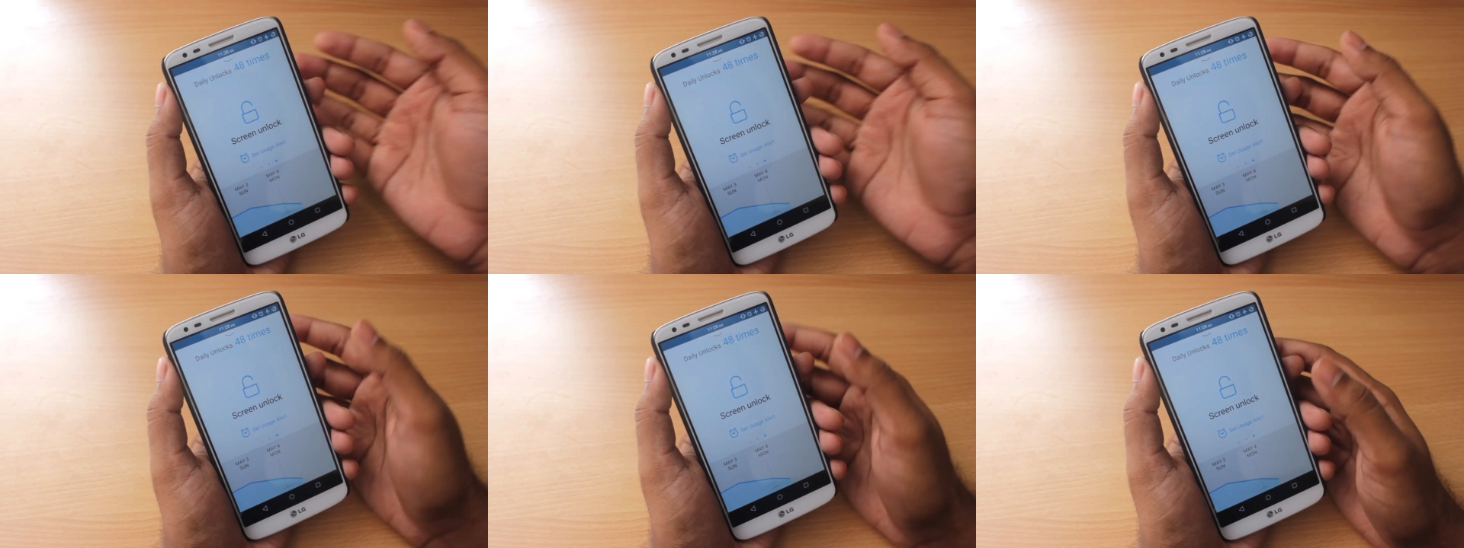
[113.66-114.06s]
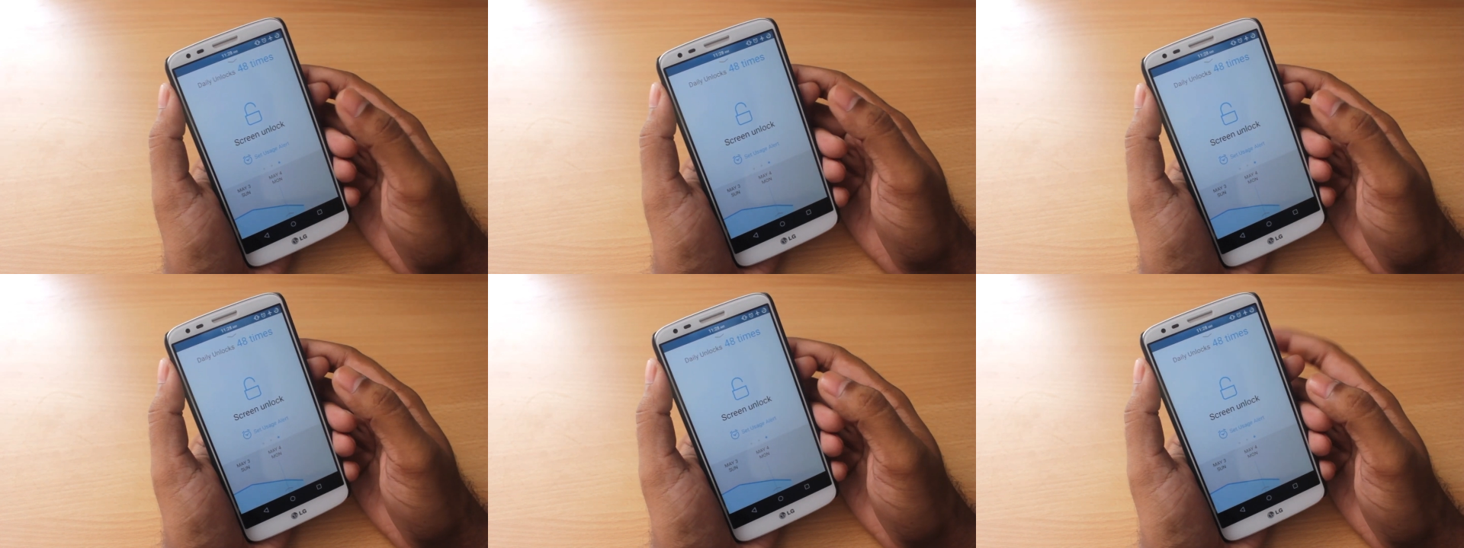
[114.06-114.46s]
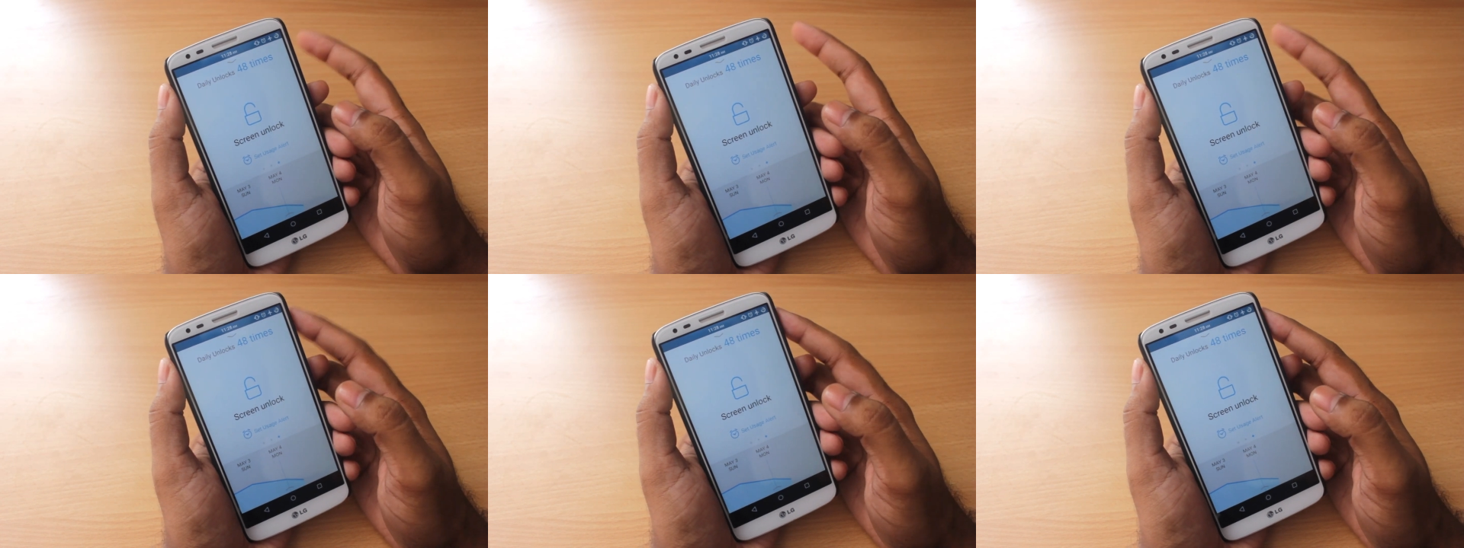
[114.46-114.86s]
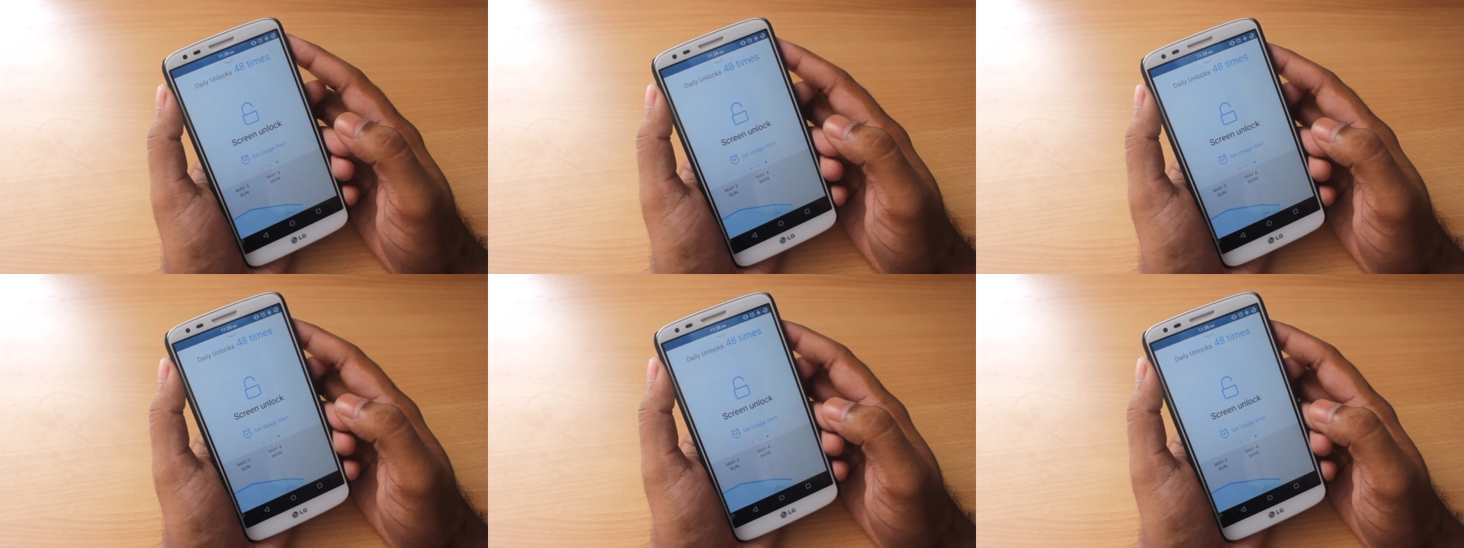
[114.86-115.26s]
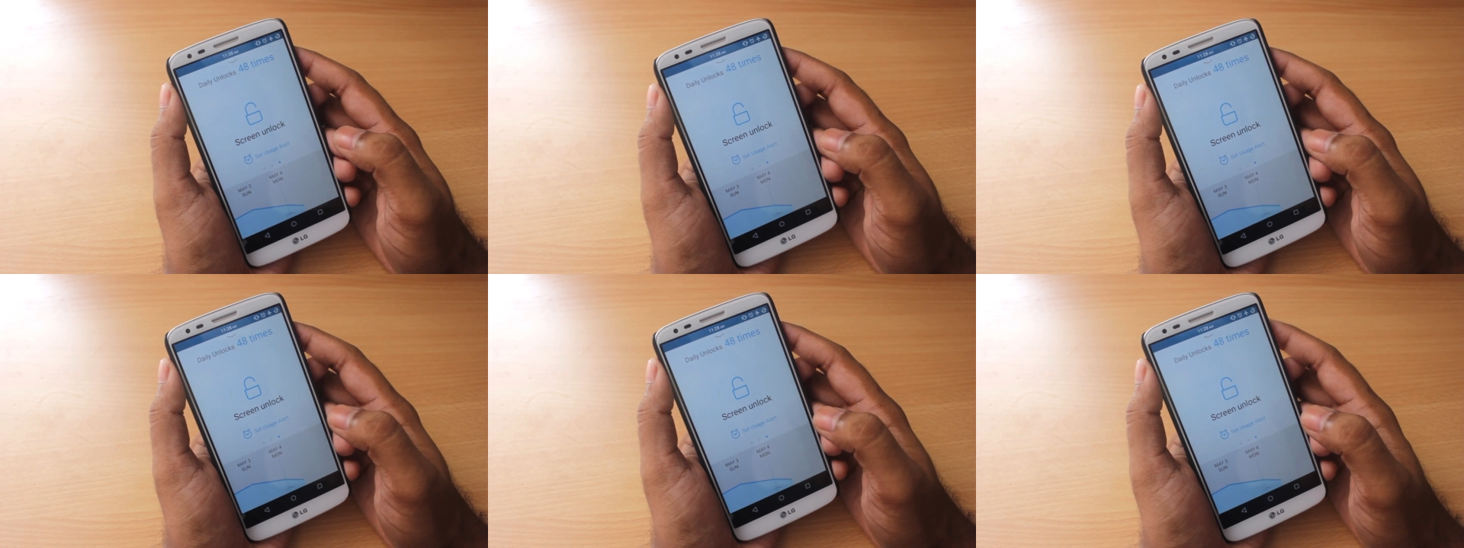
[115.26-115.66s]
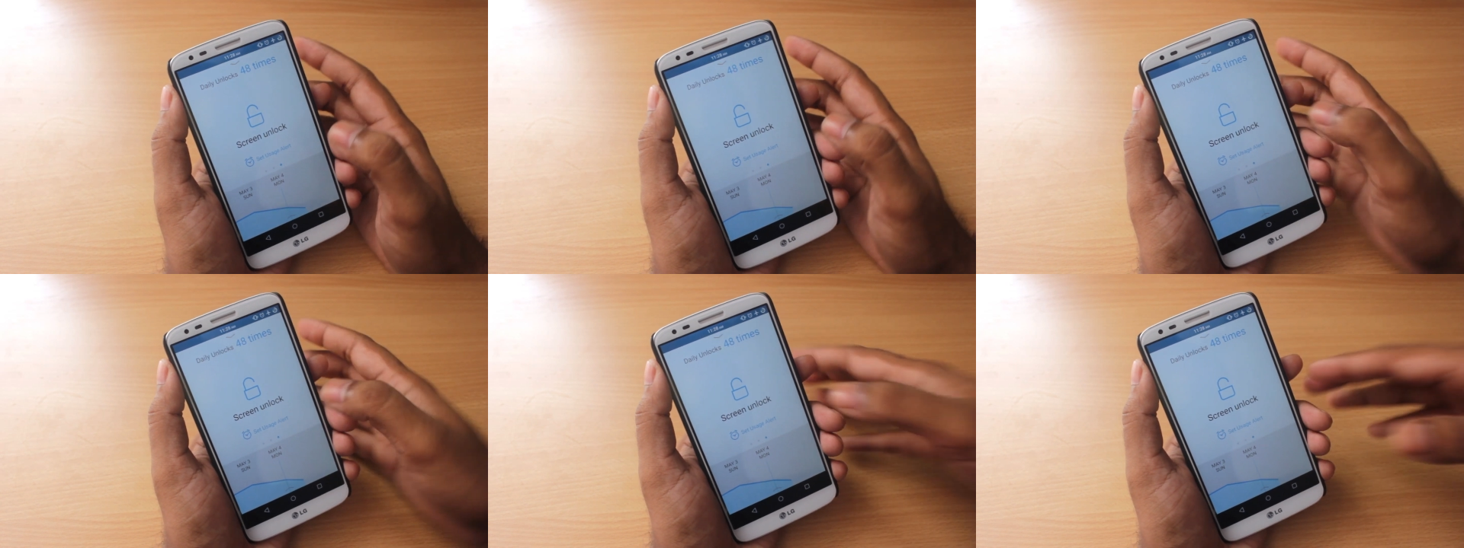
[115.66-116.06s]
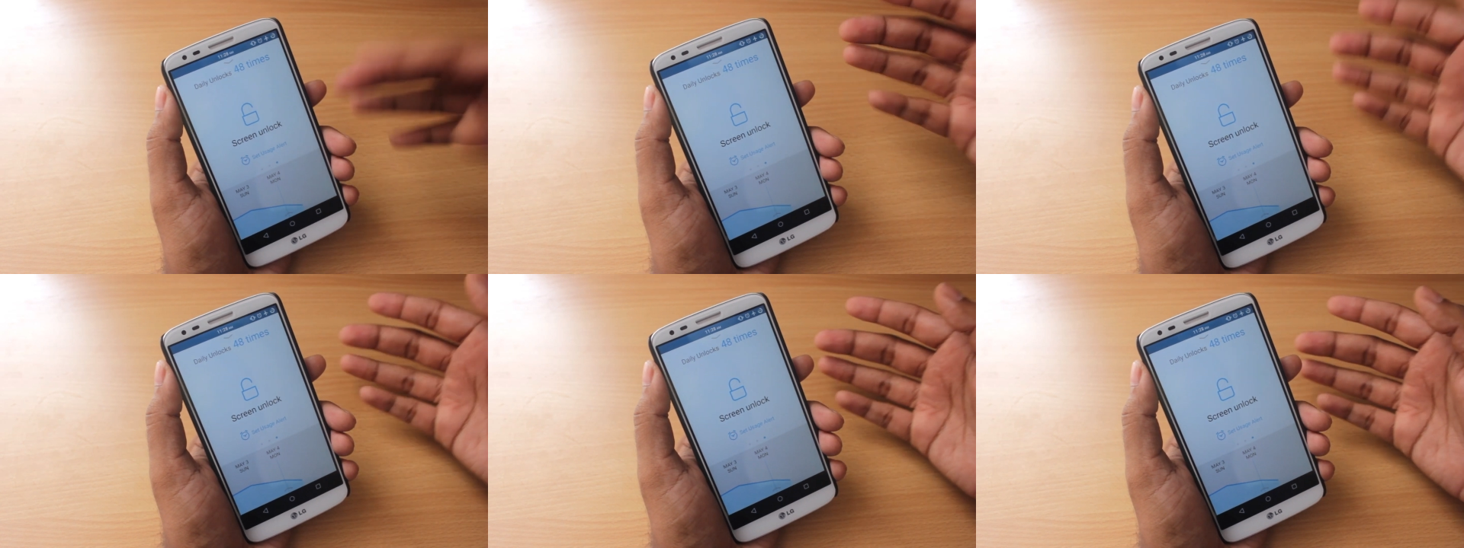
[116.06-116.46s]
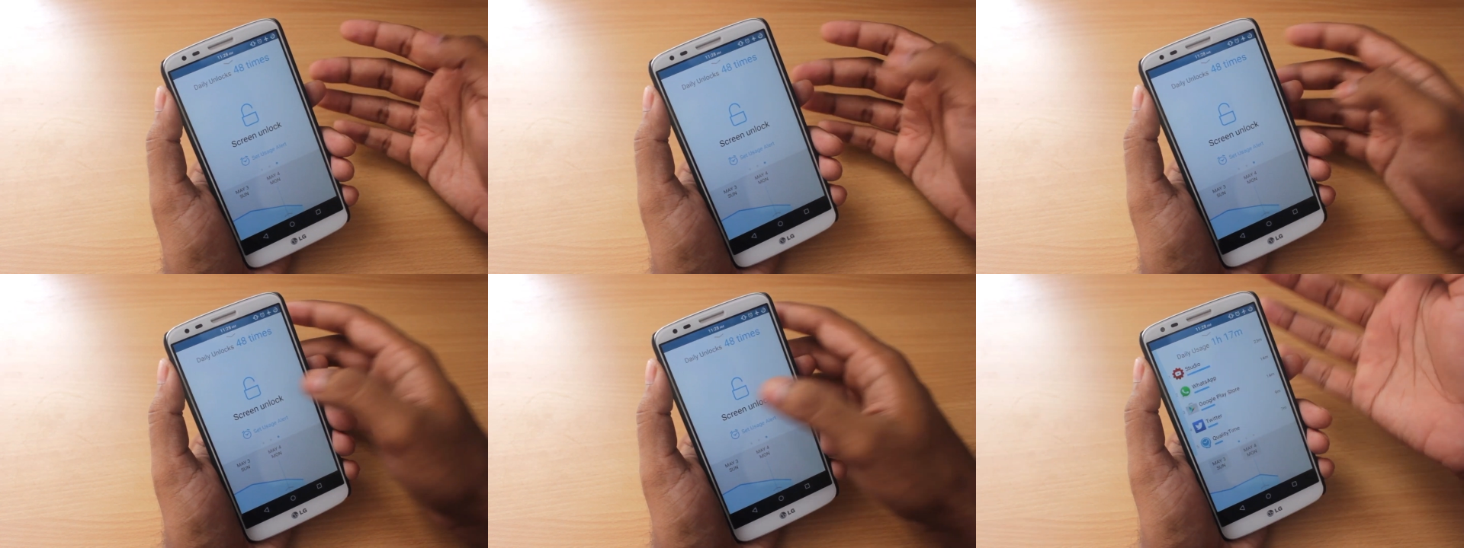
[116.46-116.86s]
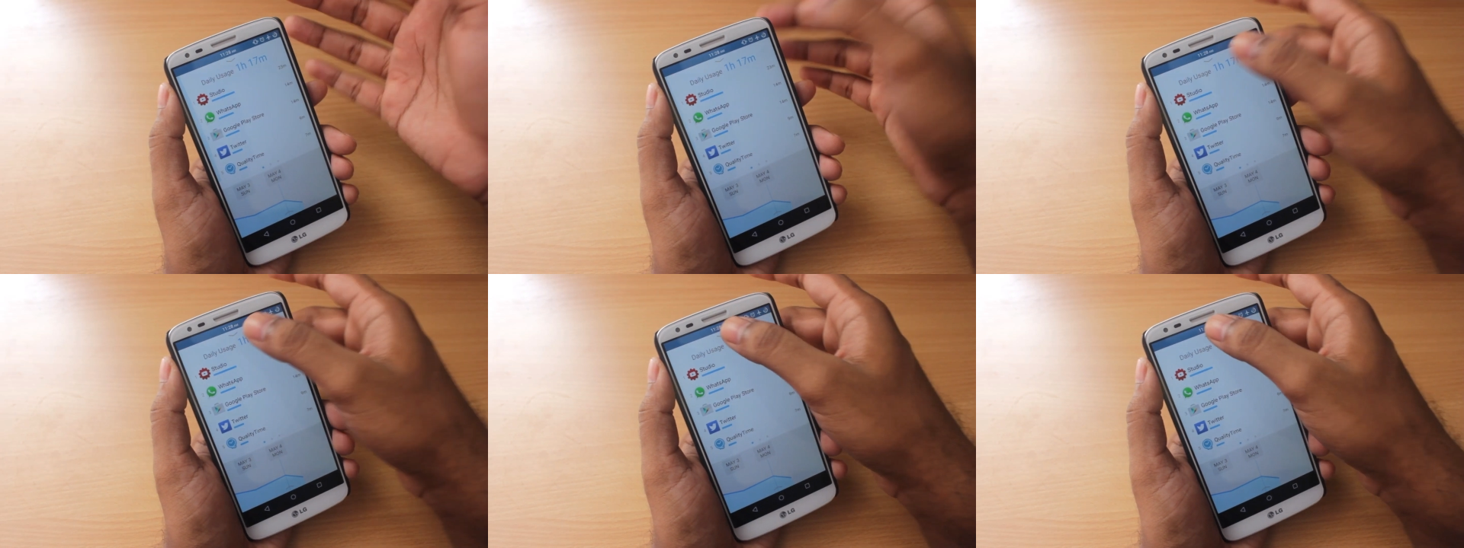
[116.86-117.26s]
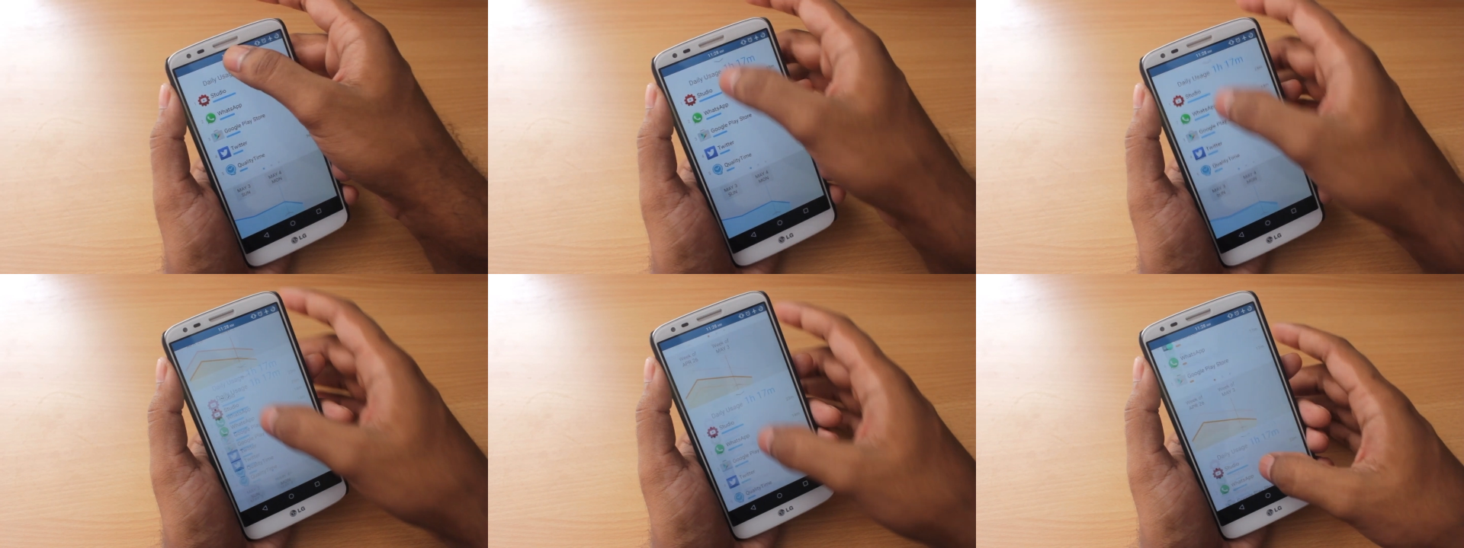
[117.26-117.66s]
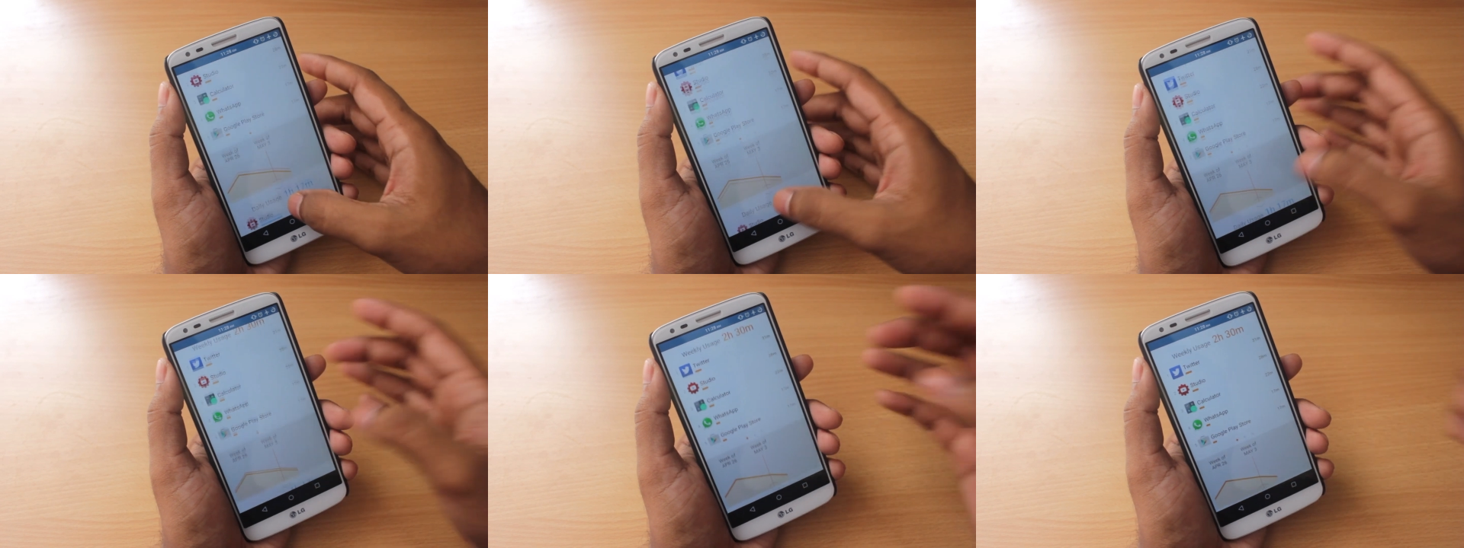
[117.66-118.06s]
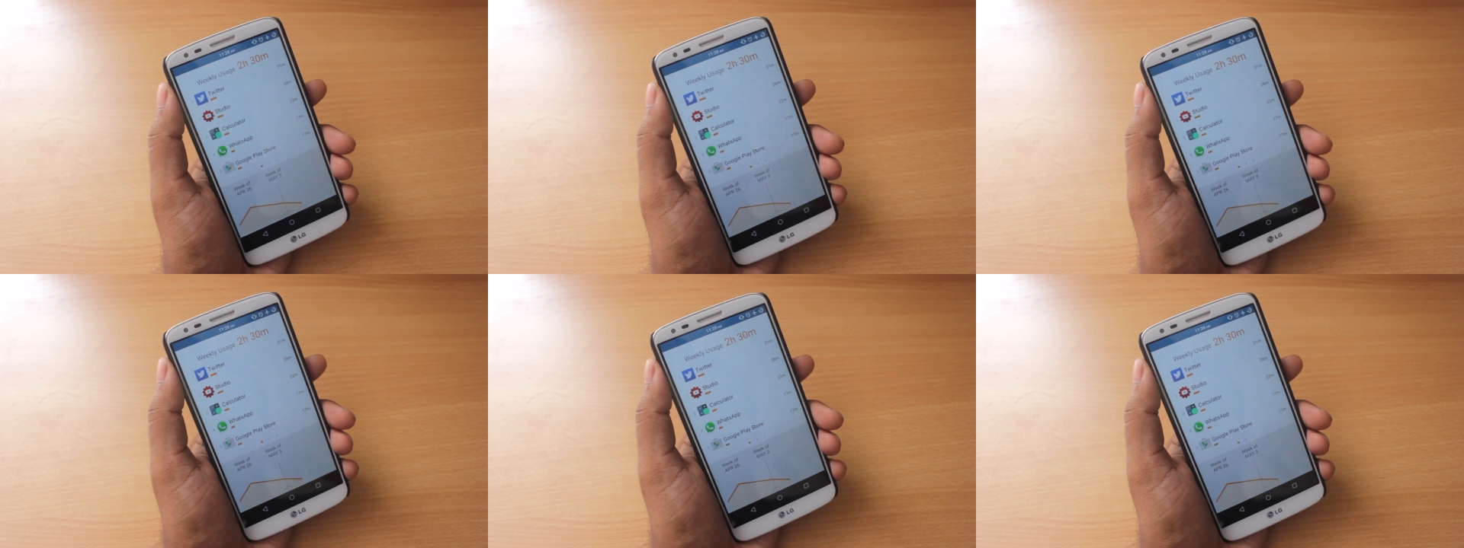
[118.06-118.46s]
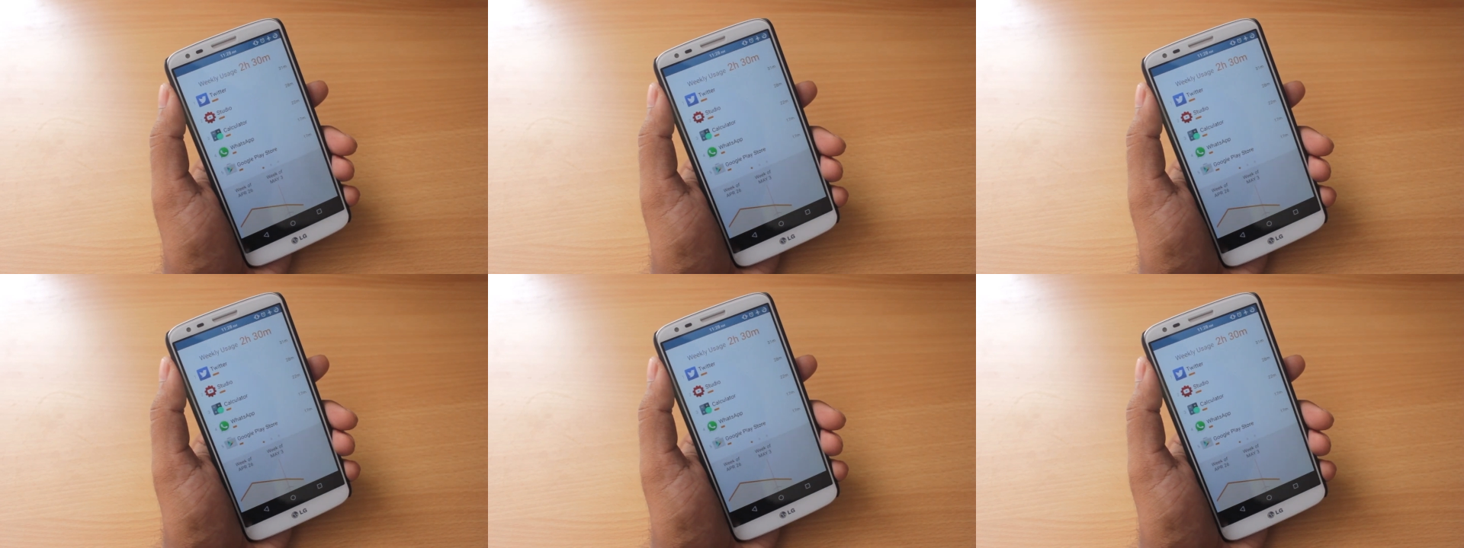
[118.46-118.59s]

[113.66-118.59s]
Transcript: [unreadable: no face in view]